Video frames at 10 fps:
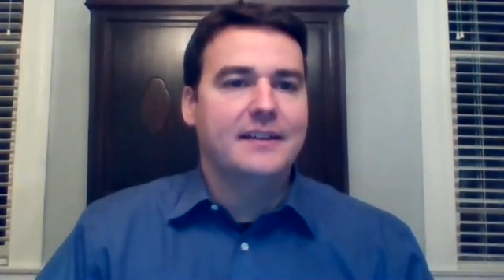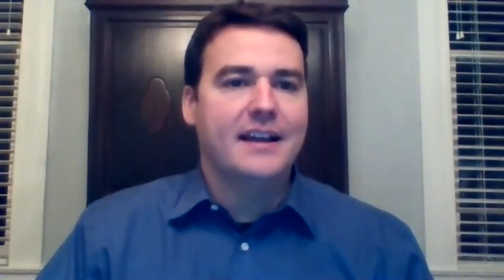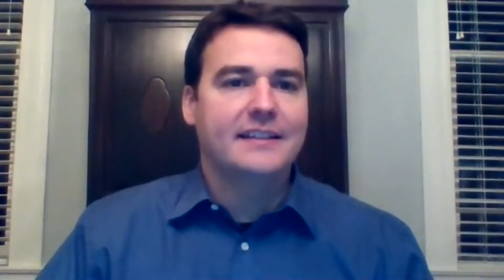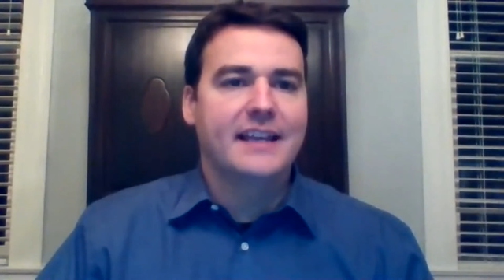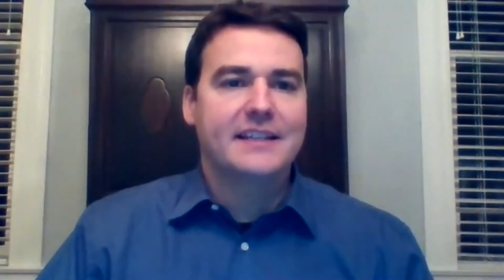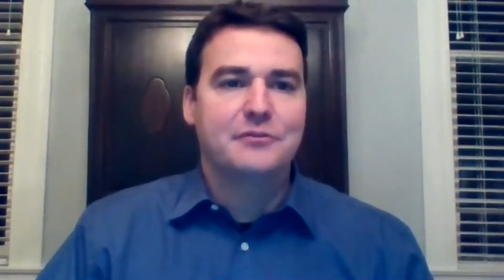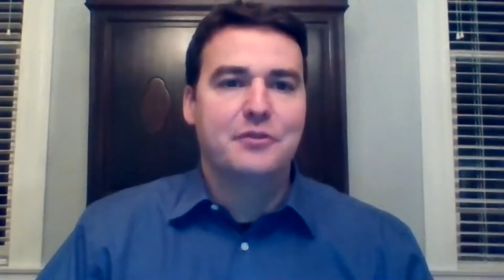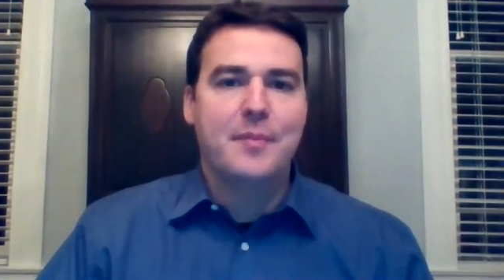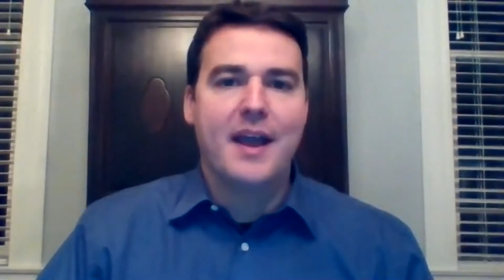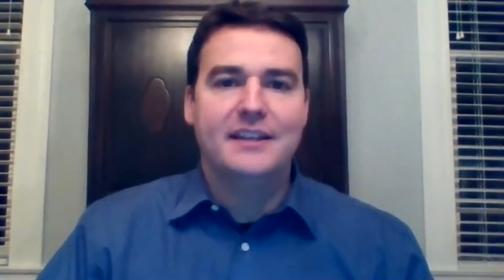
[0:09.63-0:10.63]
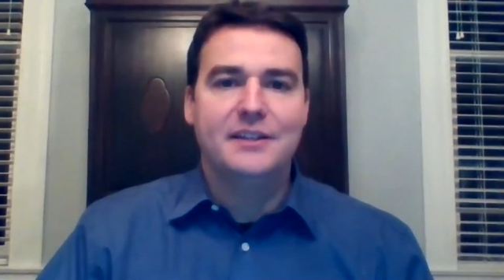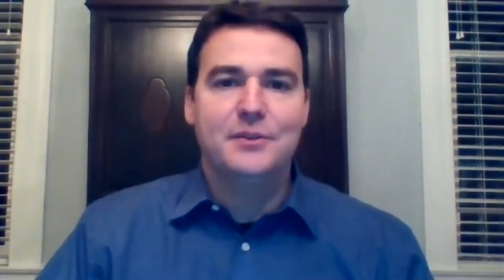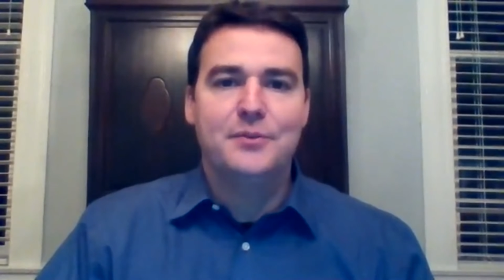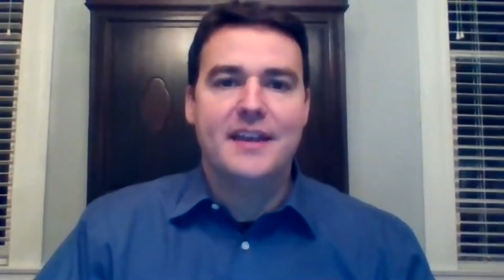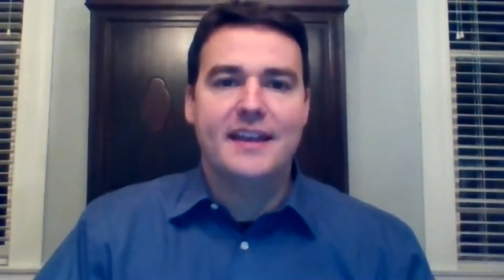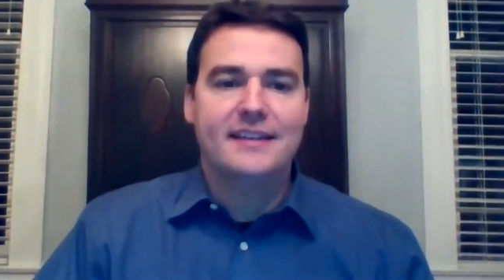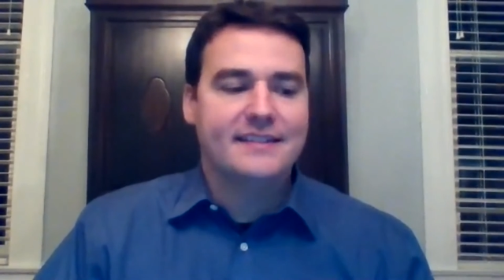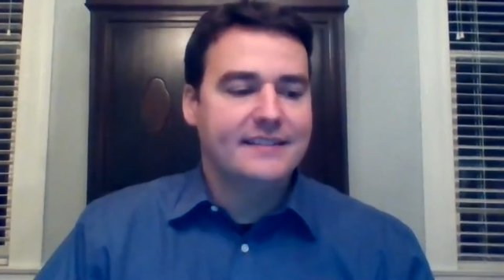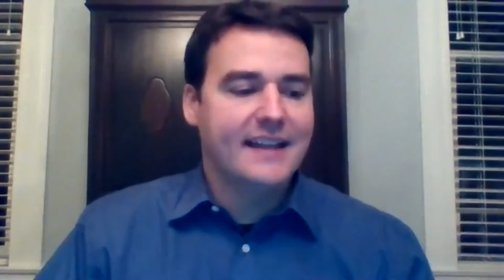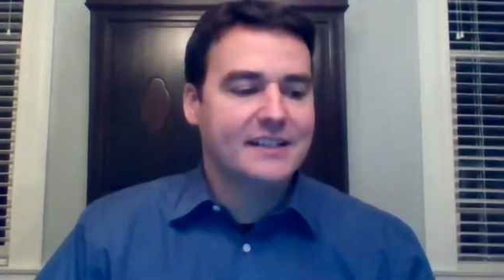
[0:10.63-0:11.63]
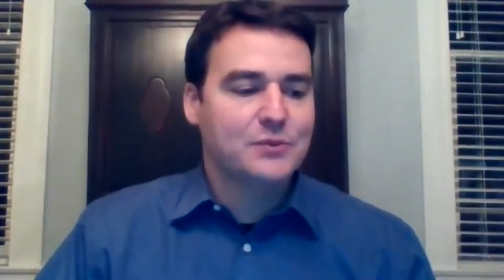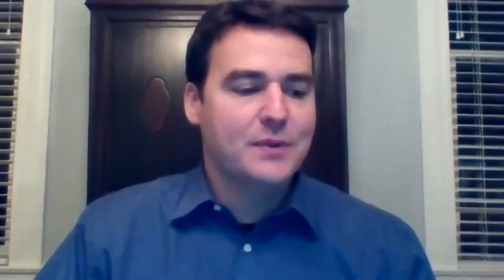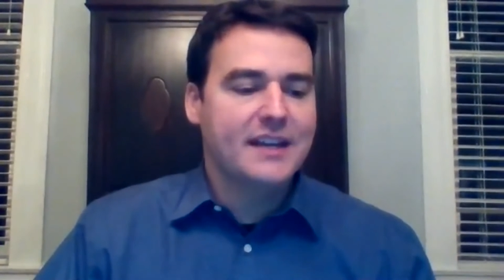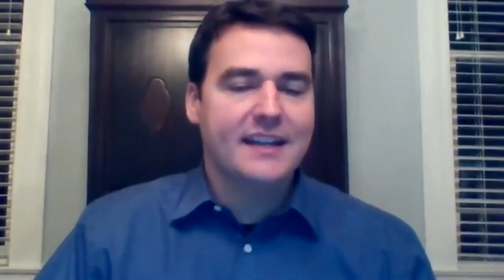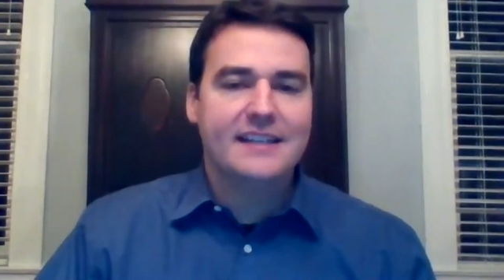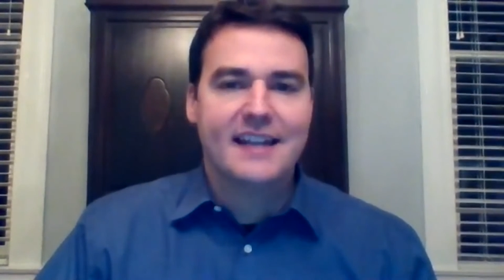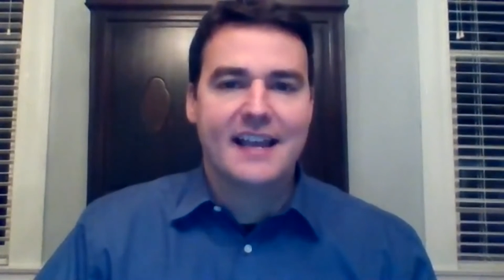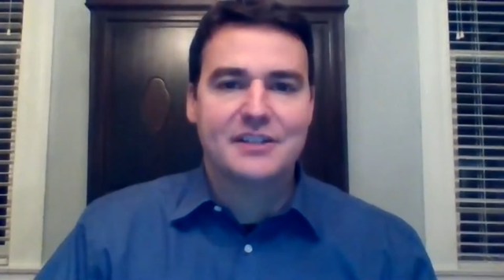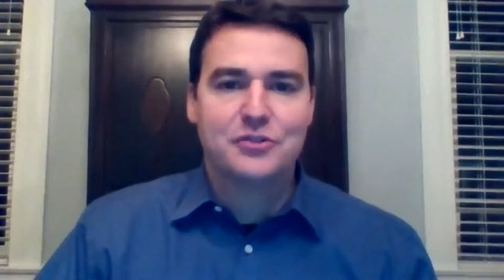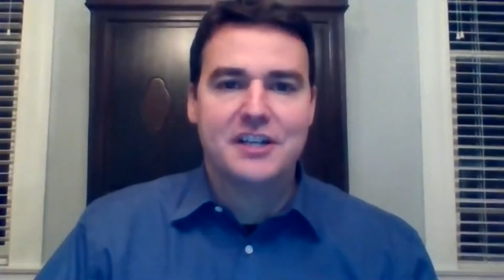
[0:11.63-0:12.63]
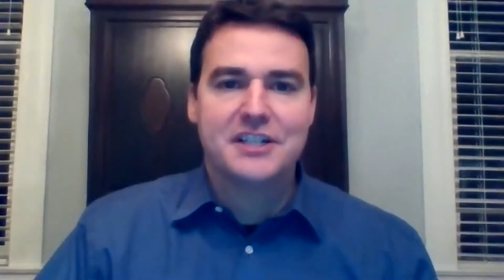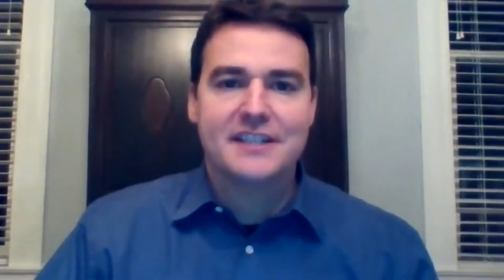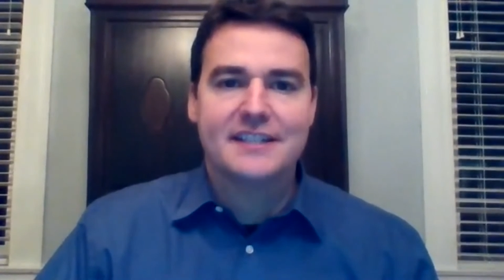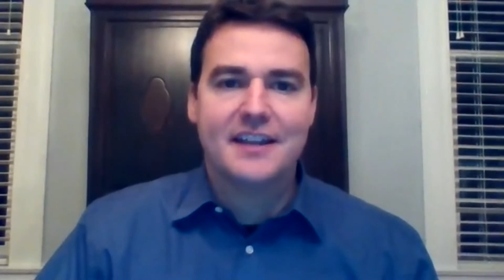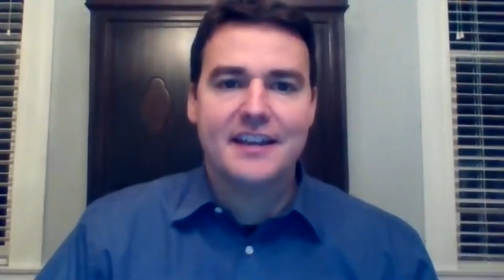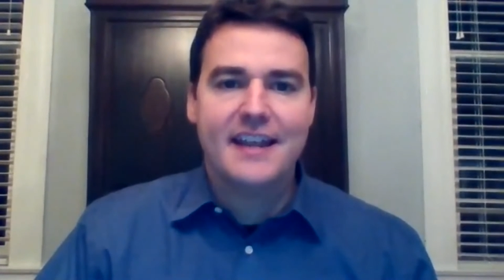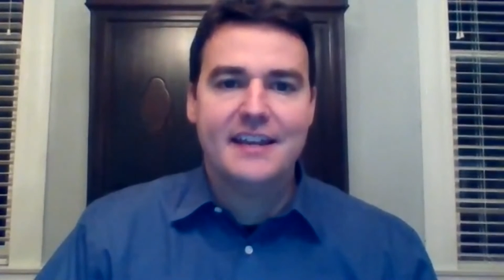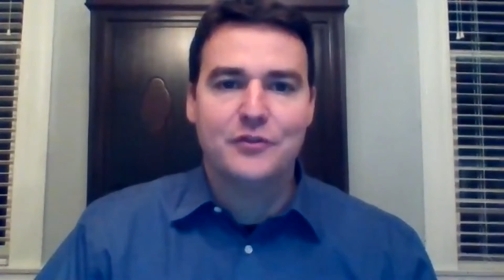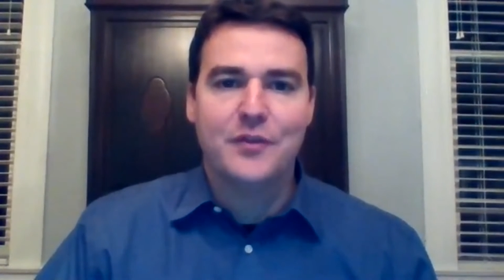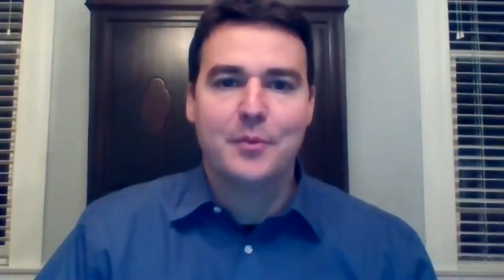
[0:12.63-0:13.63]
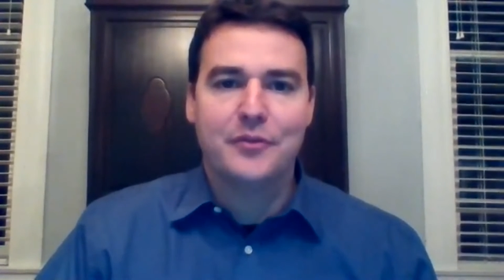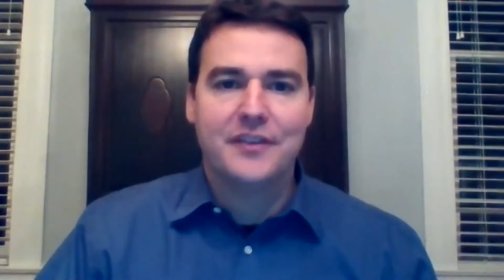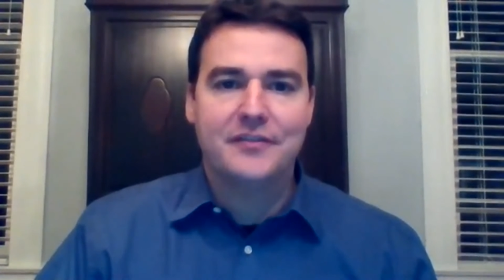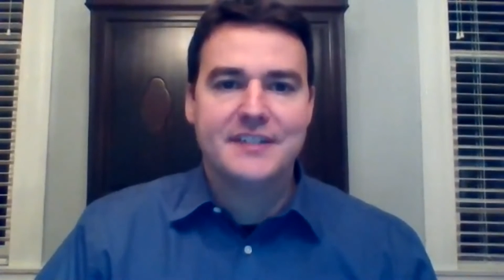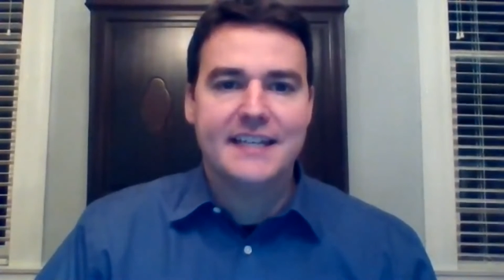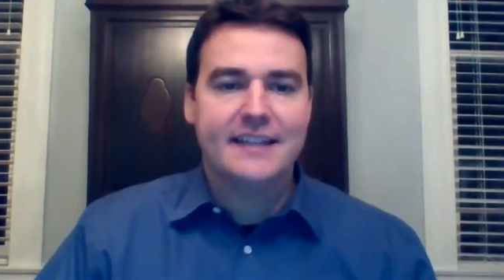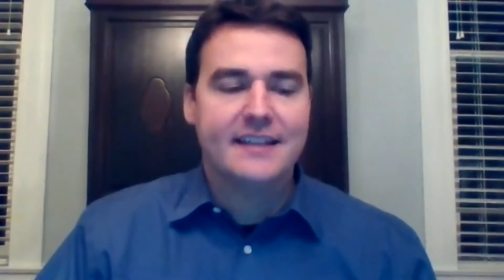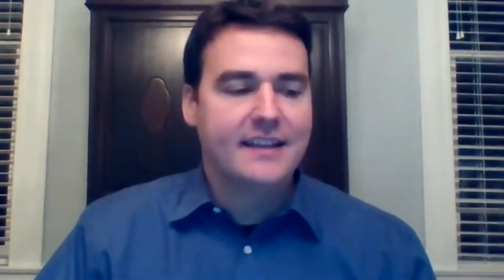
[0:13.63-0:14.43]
I'd like to remind you that next week is Consecration Sunday, November 15th.